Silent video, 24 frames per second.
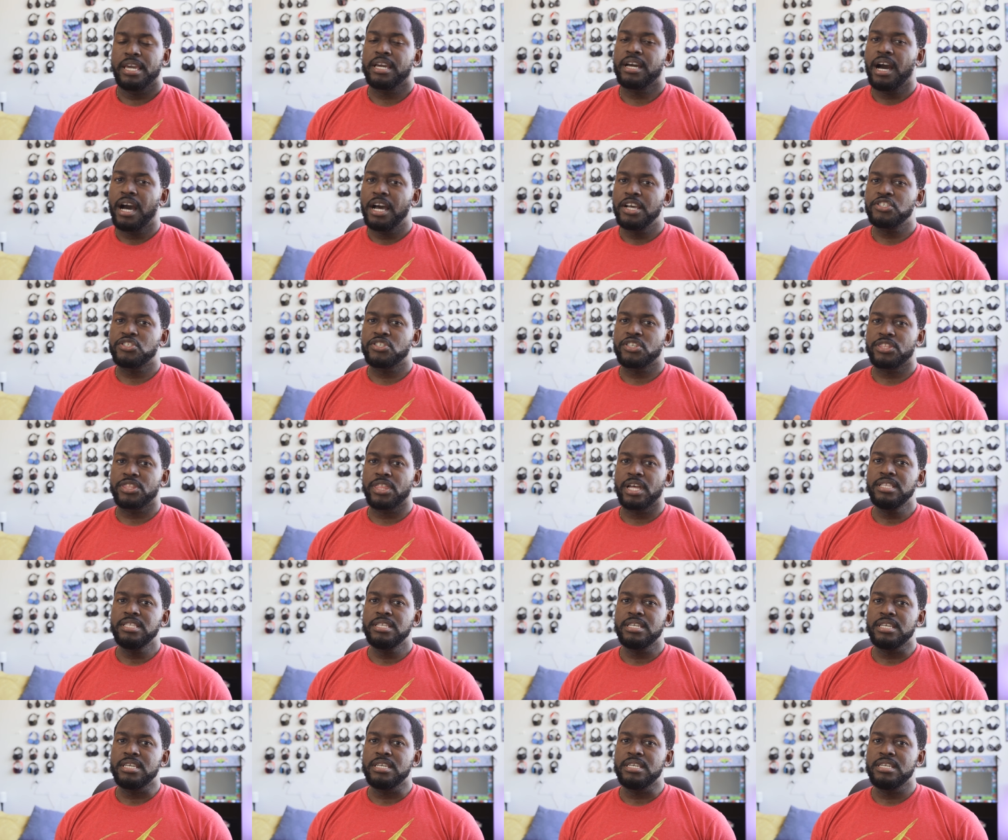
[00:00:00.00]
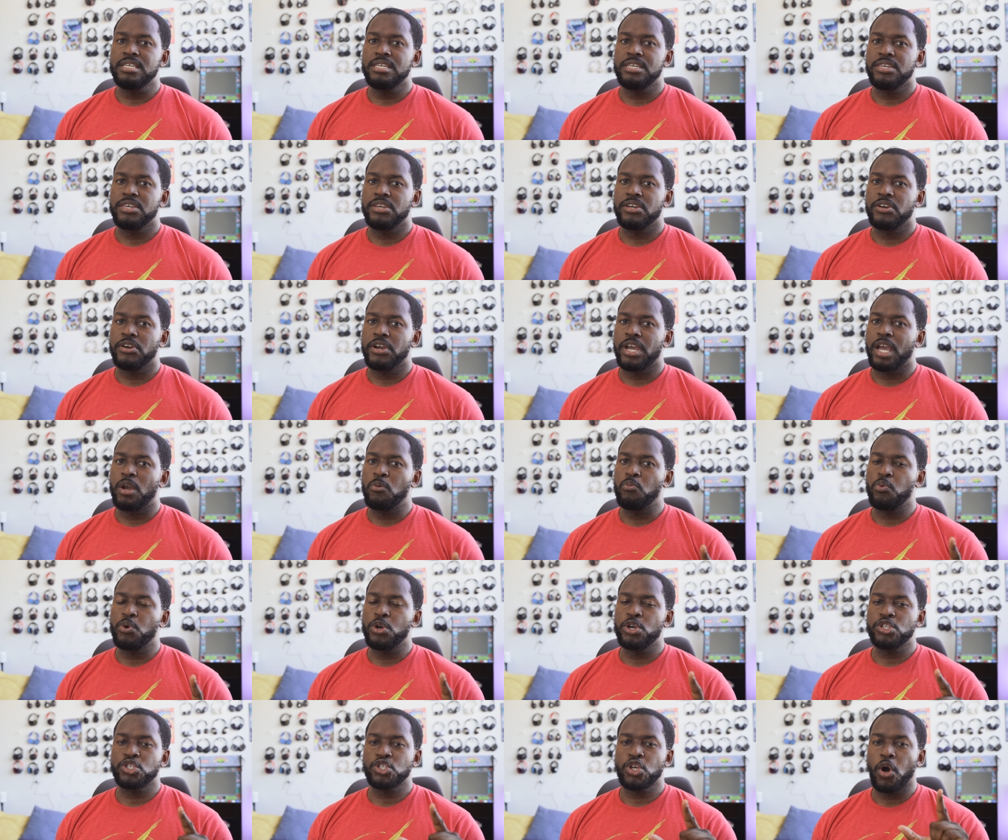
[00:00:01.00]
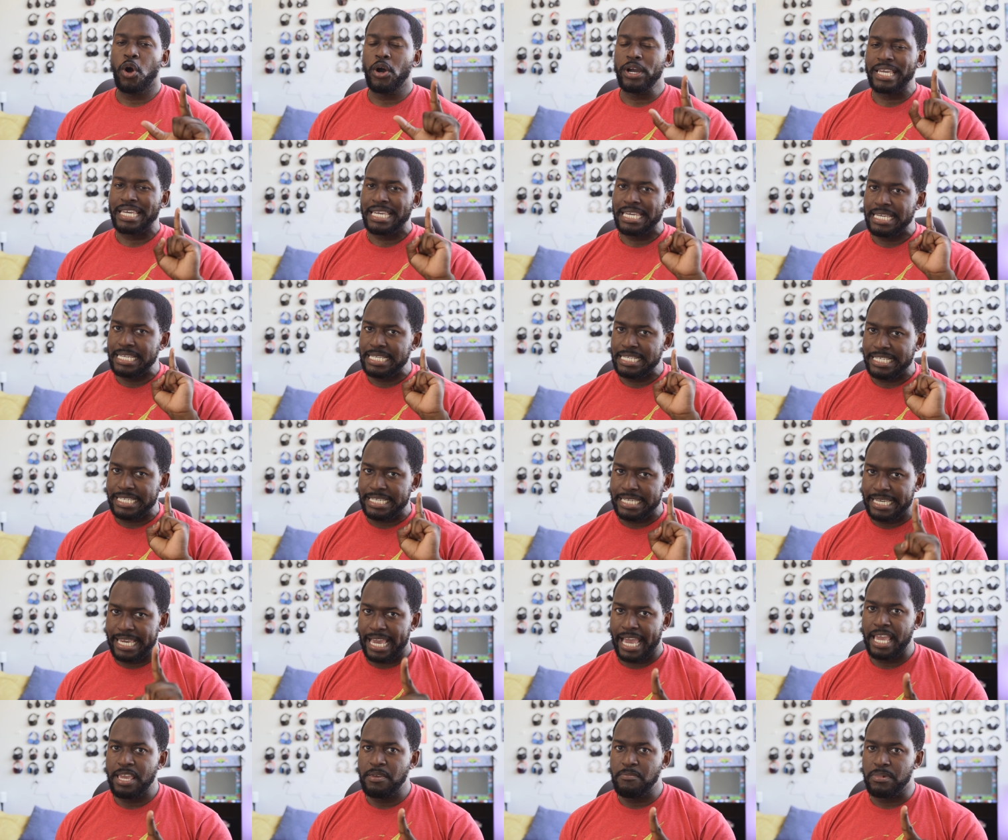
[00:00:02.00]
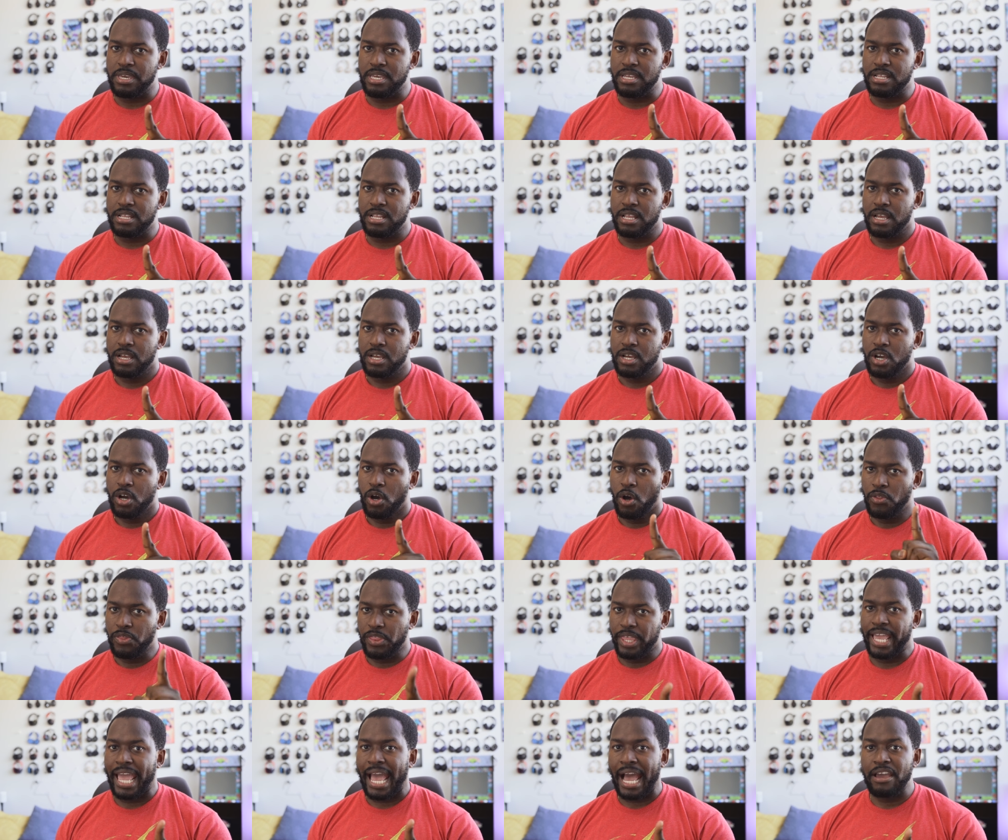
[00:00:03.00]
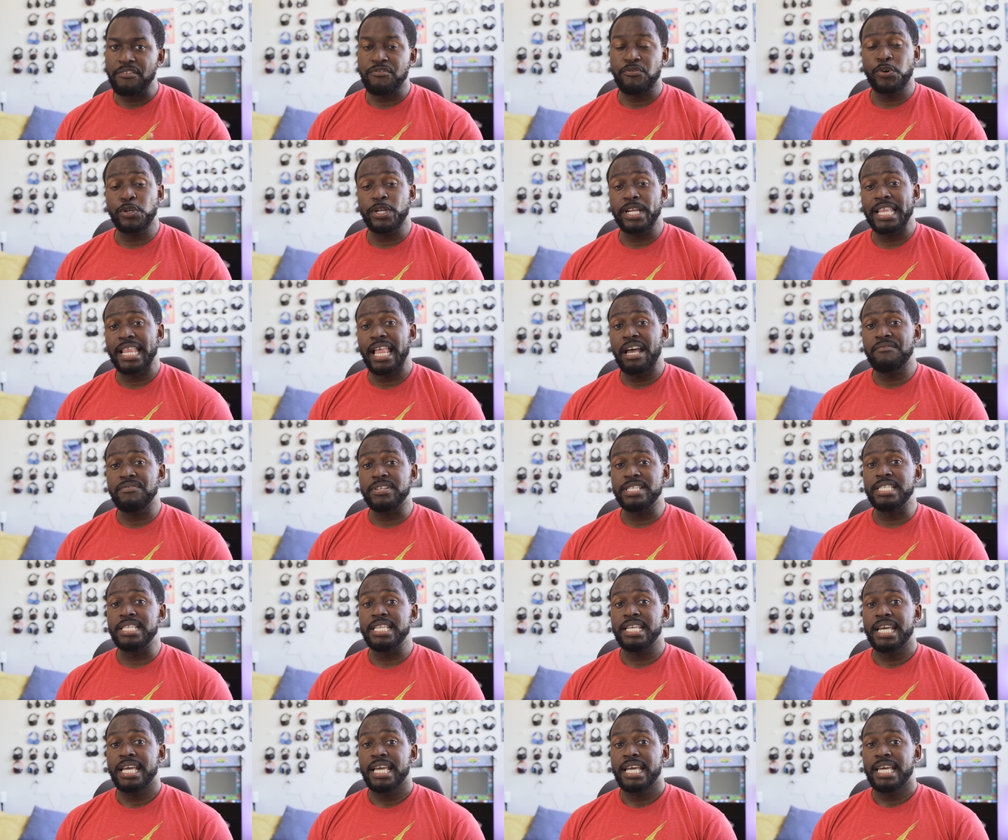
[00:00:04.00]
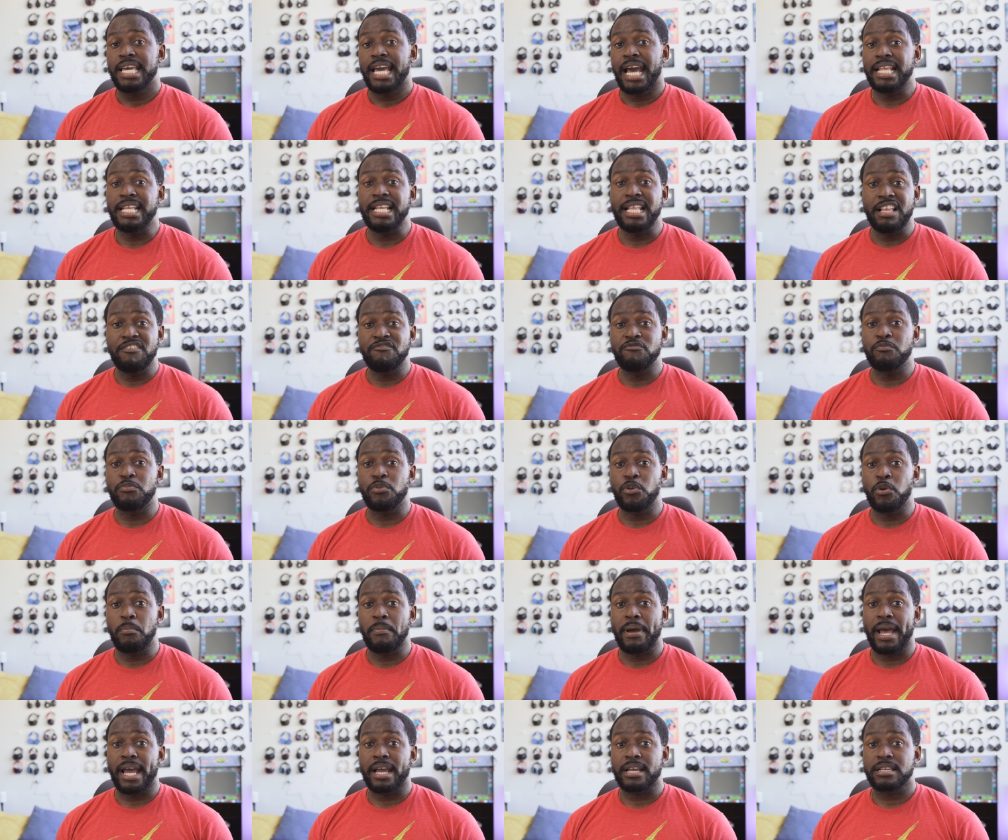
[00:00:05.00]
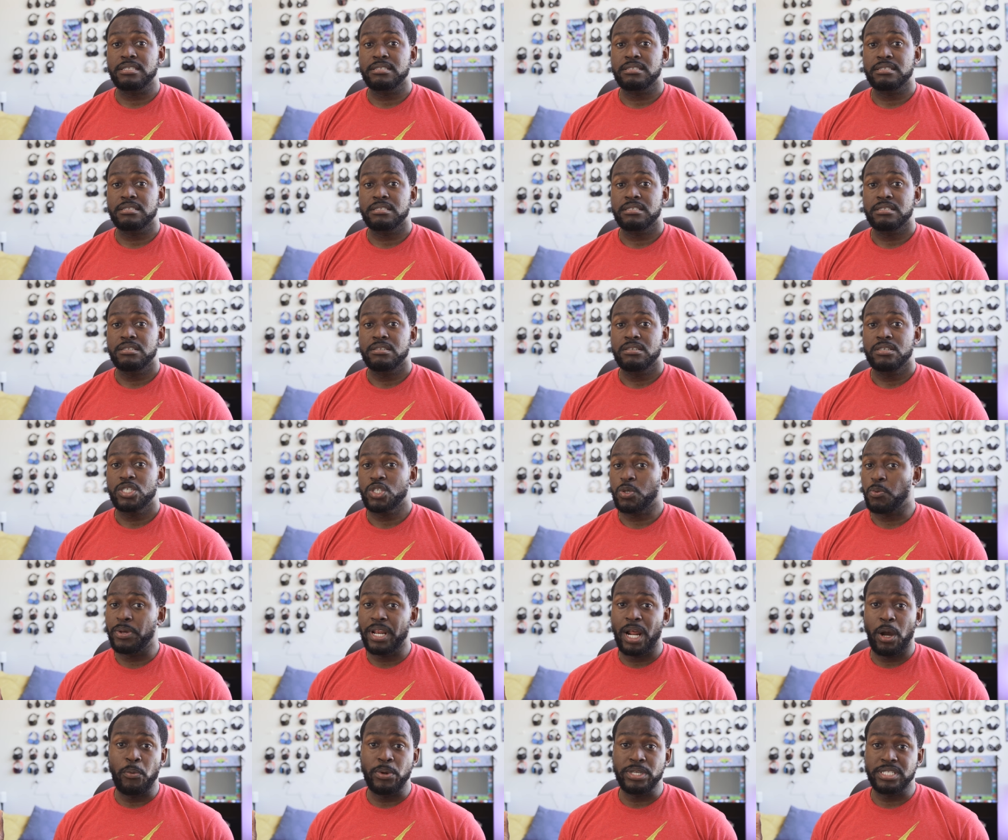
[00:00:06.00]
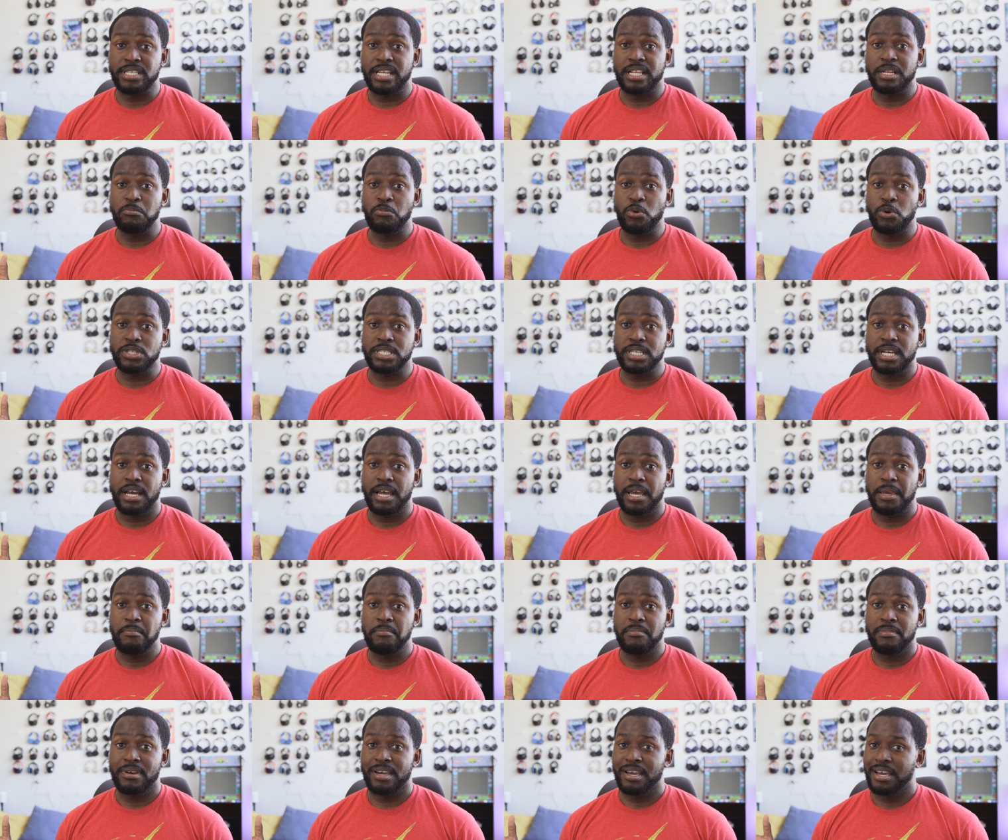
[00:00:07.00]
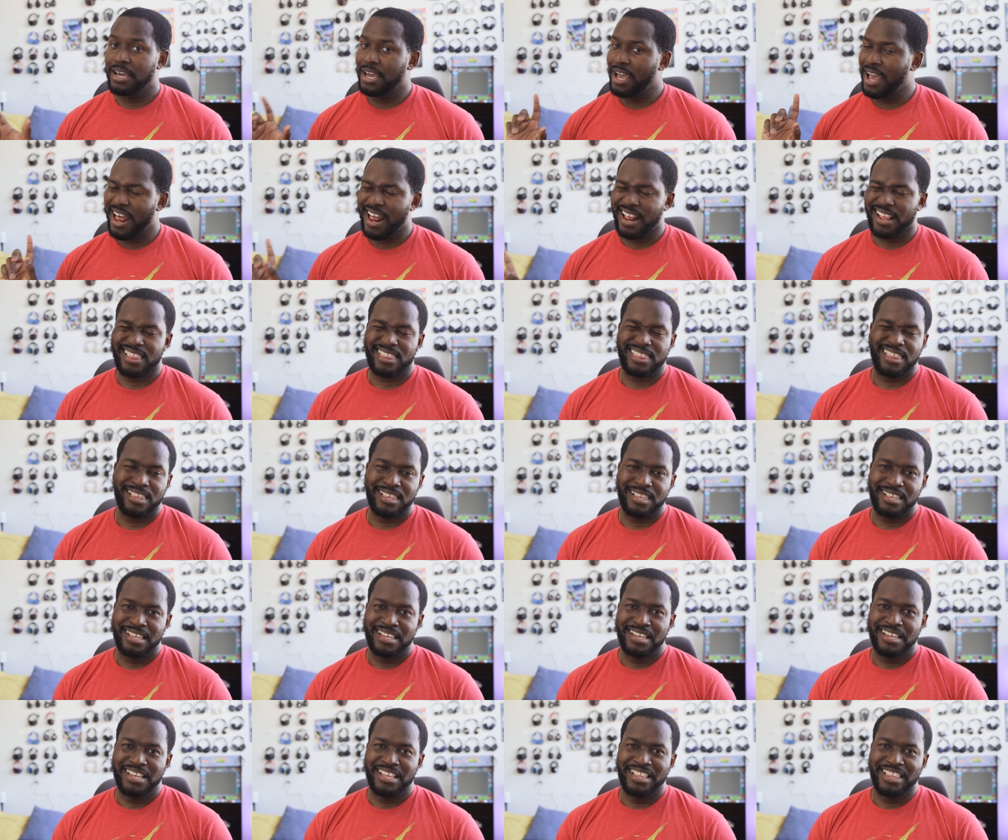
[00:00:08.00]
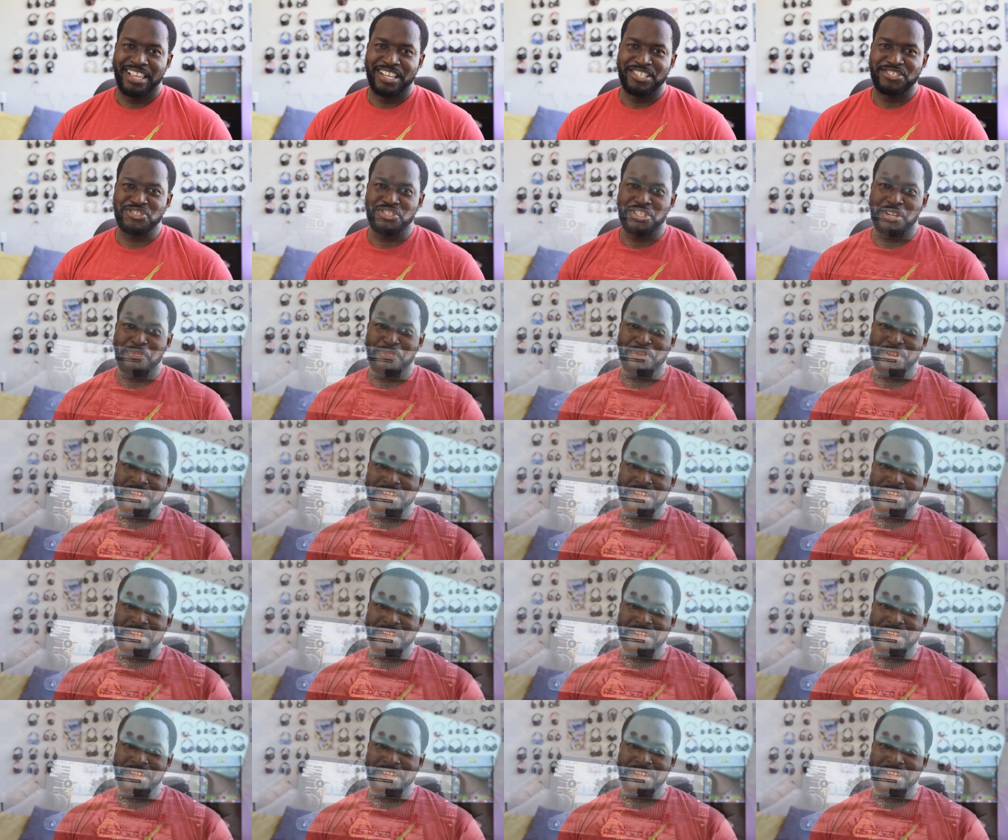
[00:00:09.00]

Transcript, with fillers: Hey guys, Thunder E here, and we're talking gaming on the iPhone 11 and 11 Pro Max. So without wasting any more time, let's jump